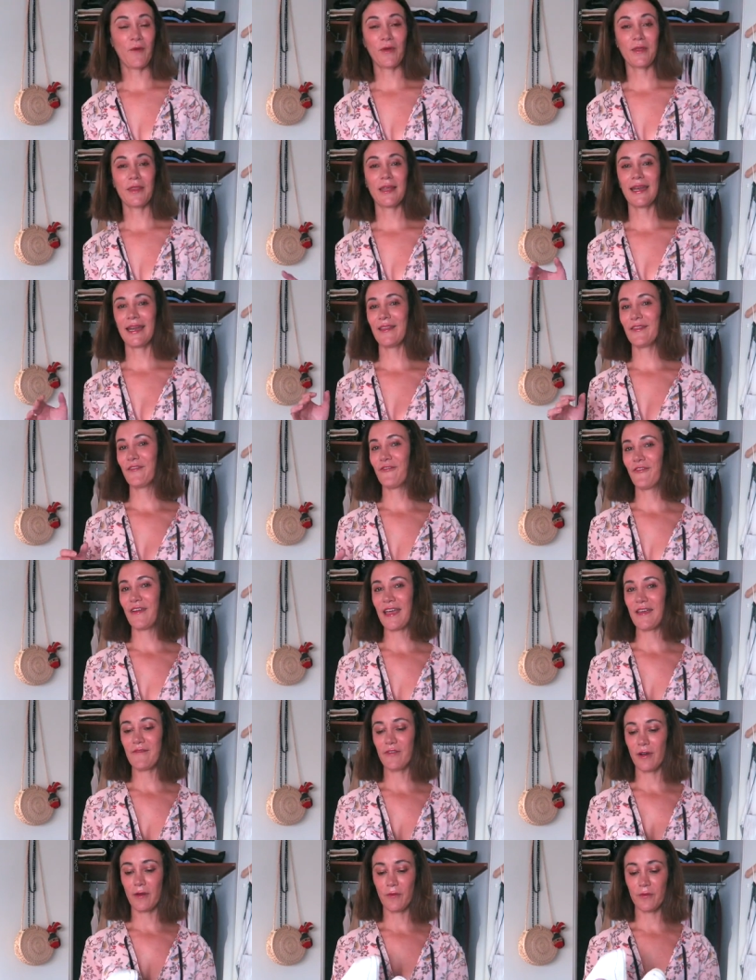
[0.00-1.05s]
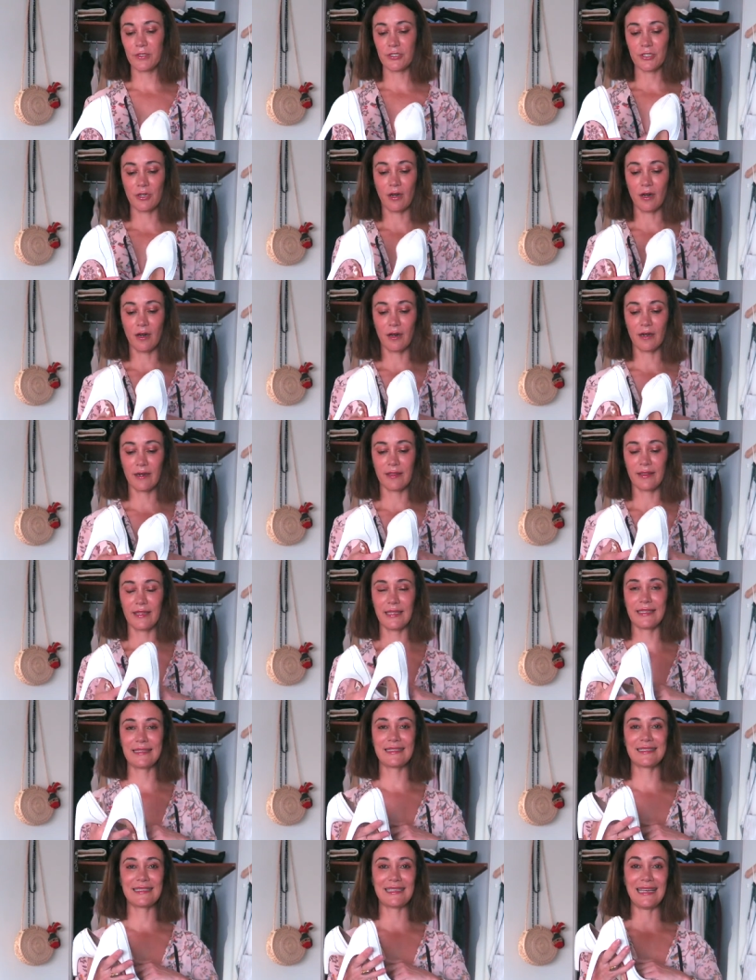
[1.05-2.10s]
uh, with another favorite which are
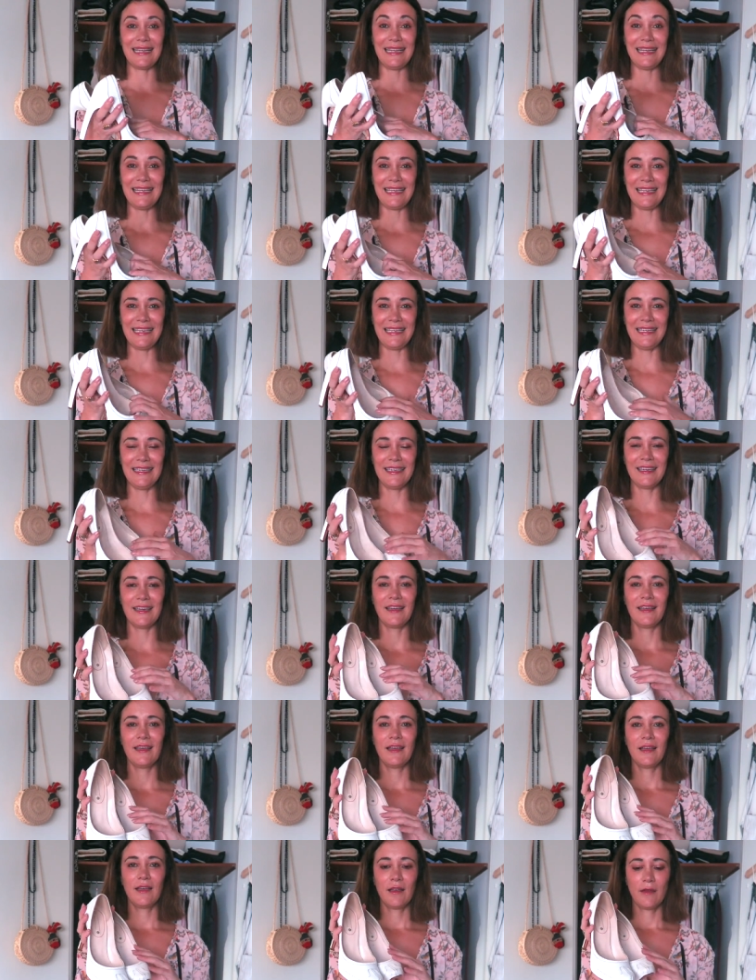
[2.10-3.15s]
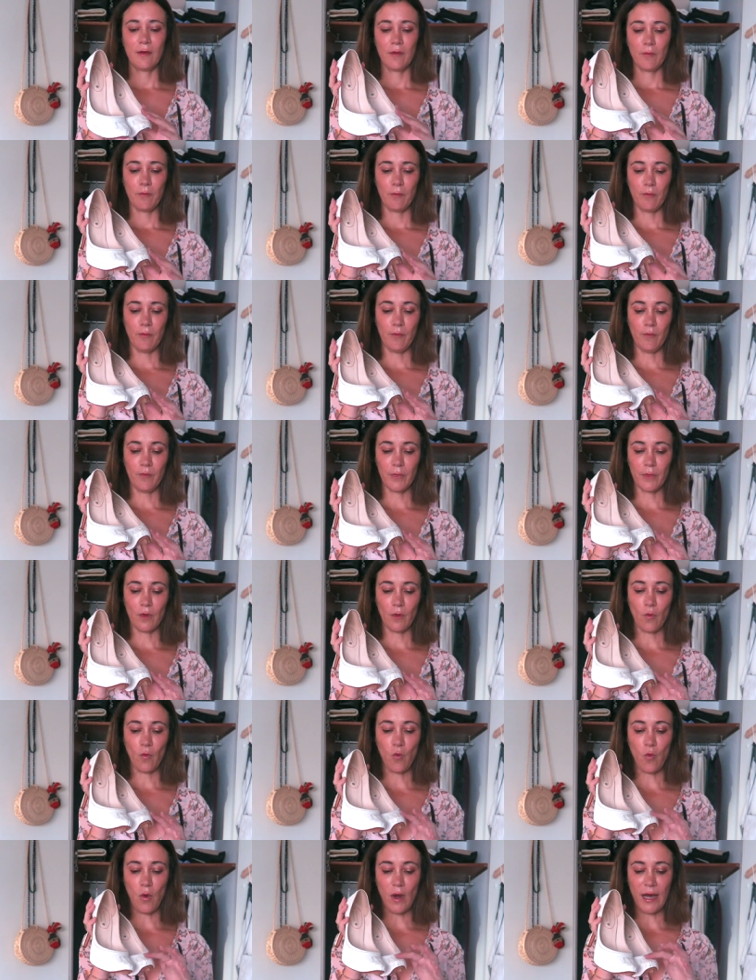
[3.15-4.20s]
the Celine
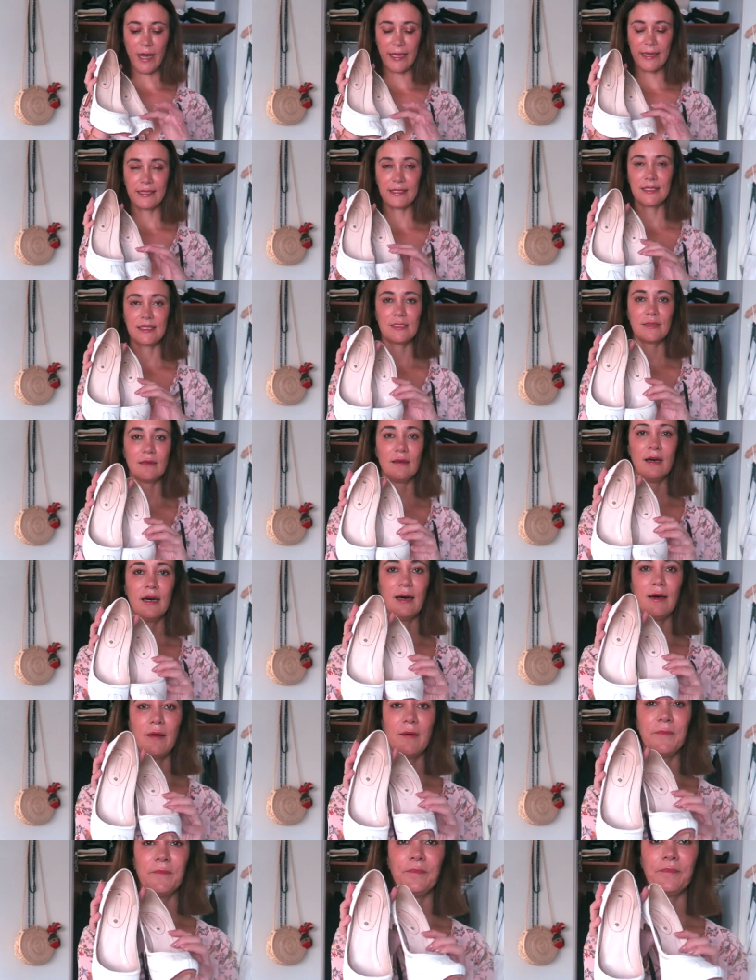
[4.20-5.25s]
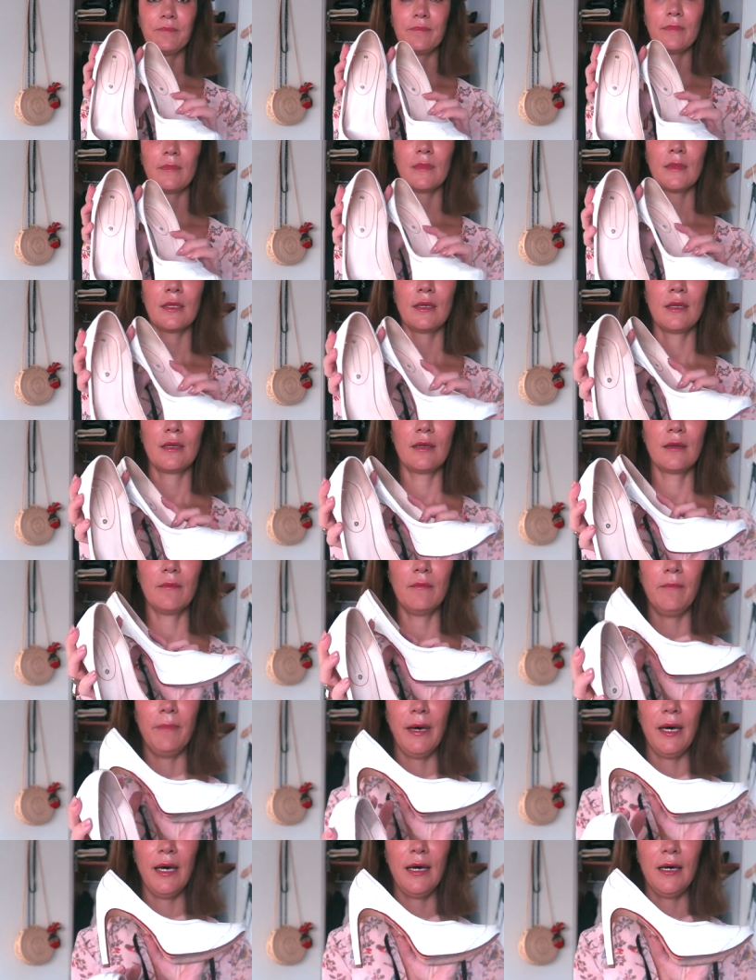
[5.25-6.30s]
white um,
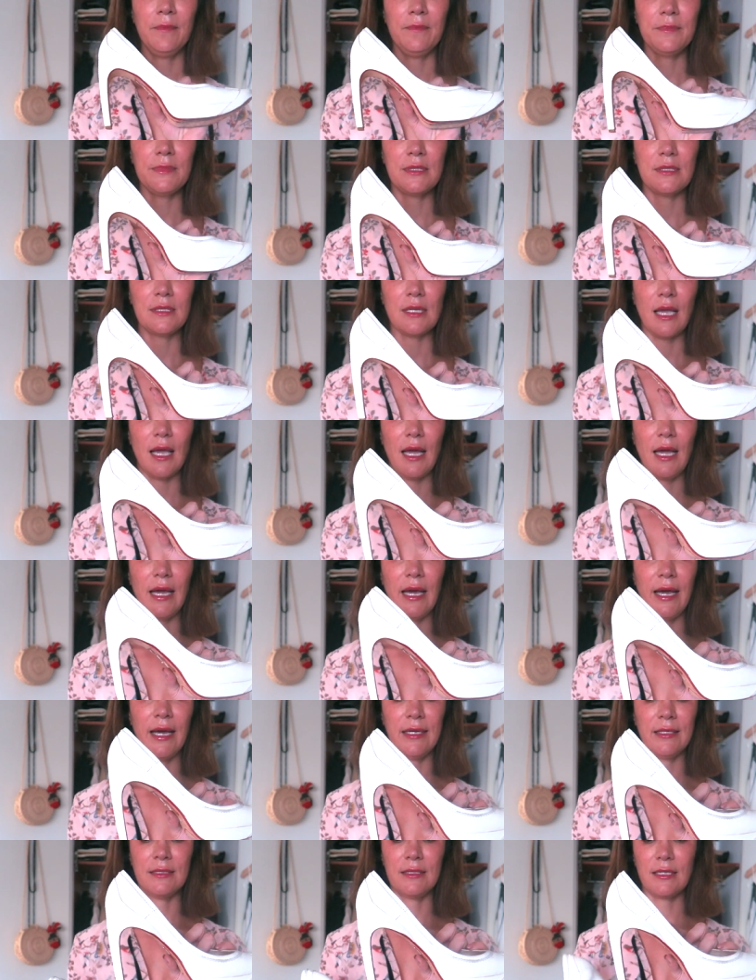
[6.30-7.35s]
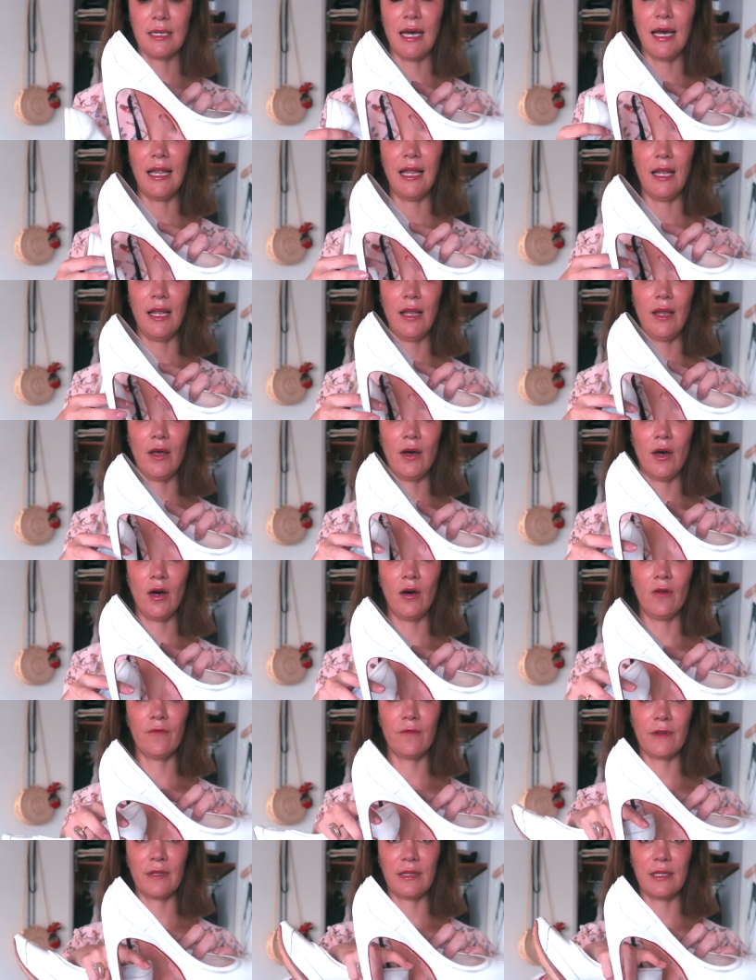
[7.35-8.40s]
pumps and I
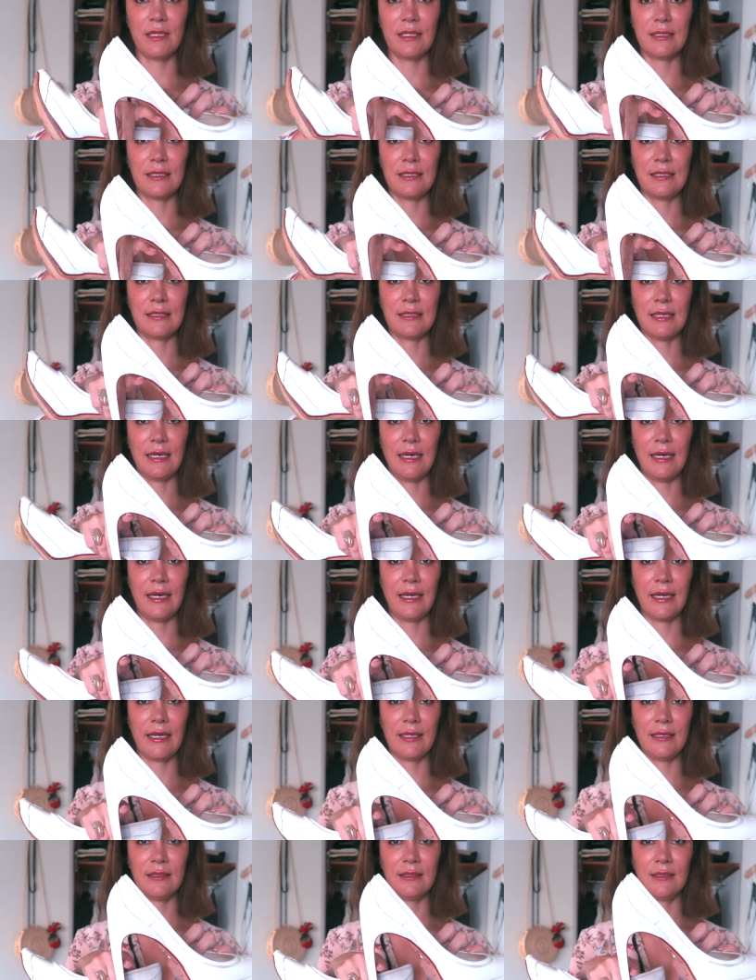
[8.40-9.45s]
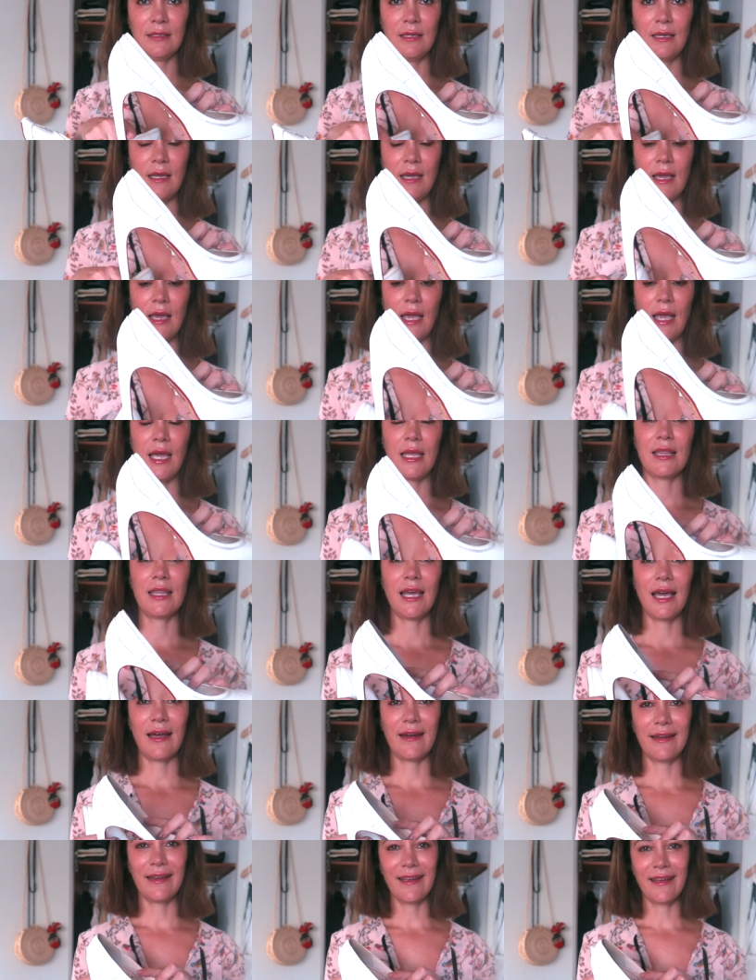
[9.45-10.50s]
love this design and they
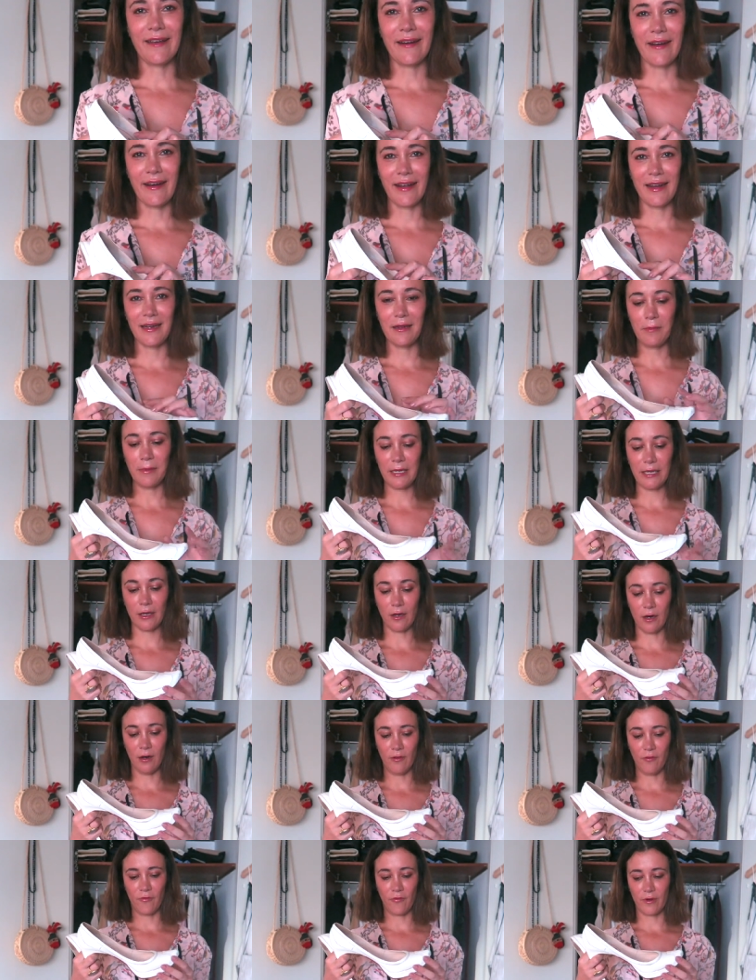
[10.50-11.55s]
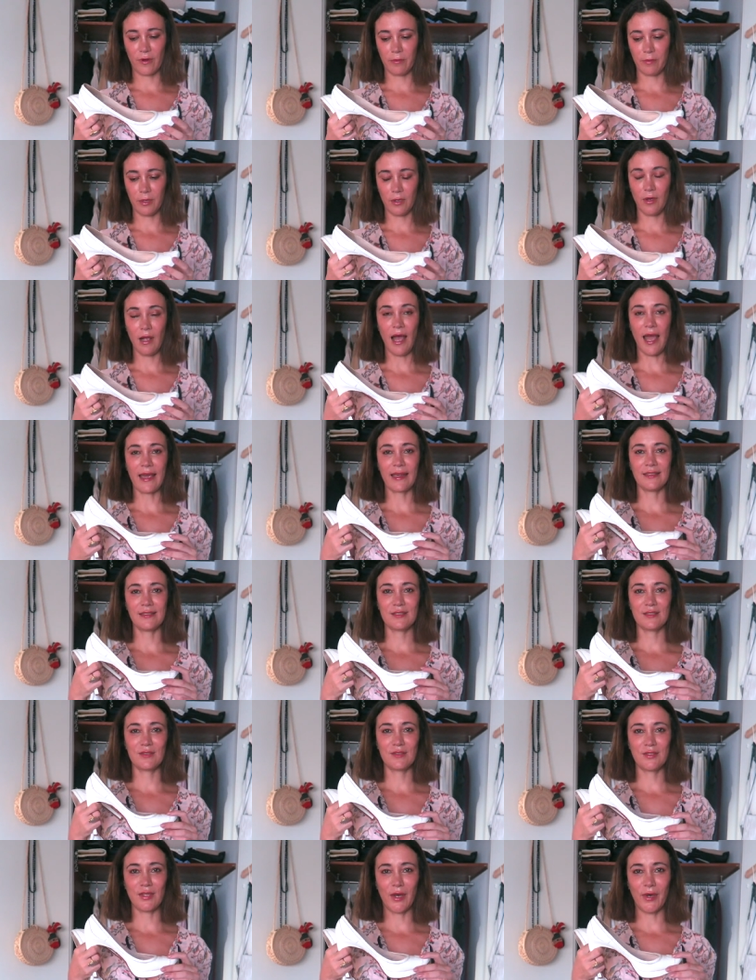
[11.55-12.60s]
are incredibly comfortable and
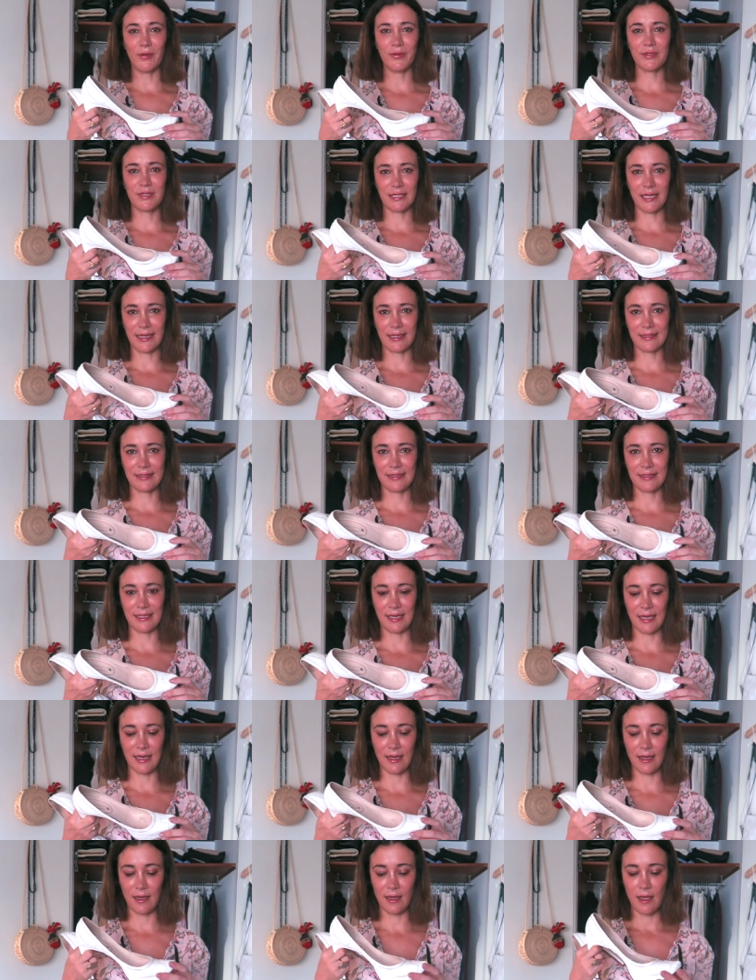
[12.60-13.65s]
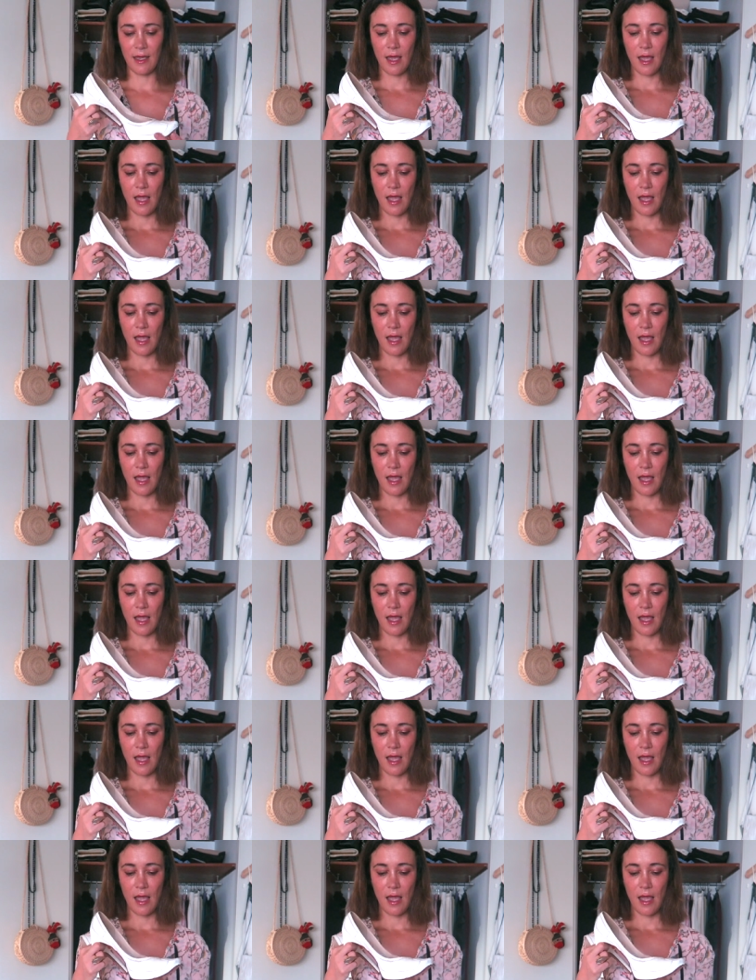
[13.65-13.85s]
so sexy